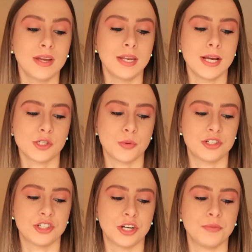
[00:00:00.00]
Next
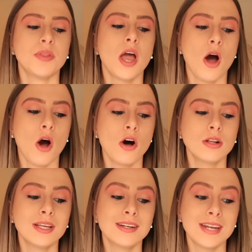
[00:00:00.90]
question.
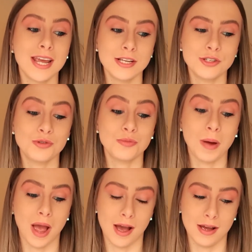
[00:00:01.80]
Are the nasal
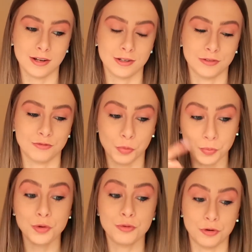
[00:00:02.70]
pack
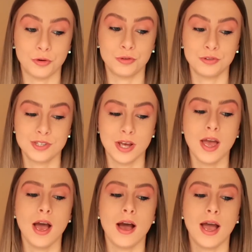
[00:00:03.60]
removals
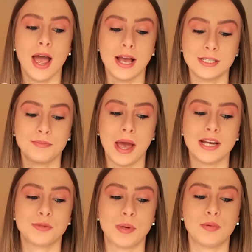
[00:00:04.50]
as bad
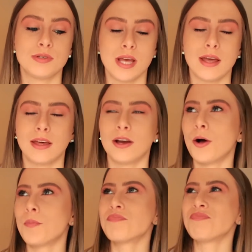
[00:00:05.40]
as people say they
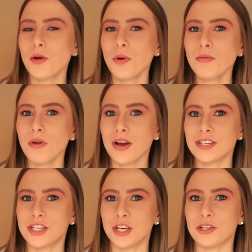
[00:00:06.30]
are? I won't lie
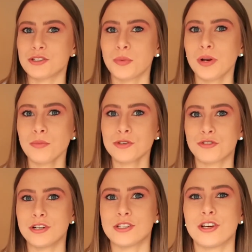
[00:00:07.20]
to you, so when I was
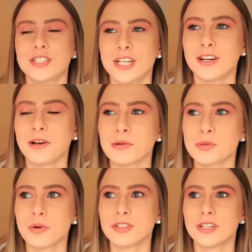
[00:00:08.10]
researching and I
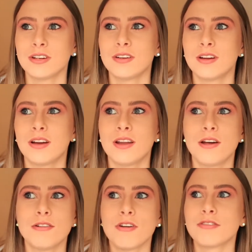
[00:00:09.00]
was watching a
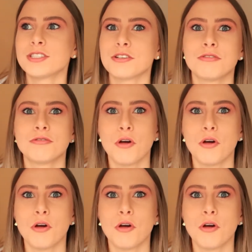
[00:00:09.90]
load of other different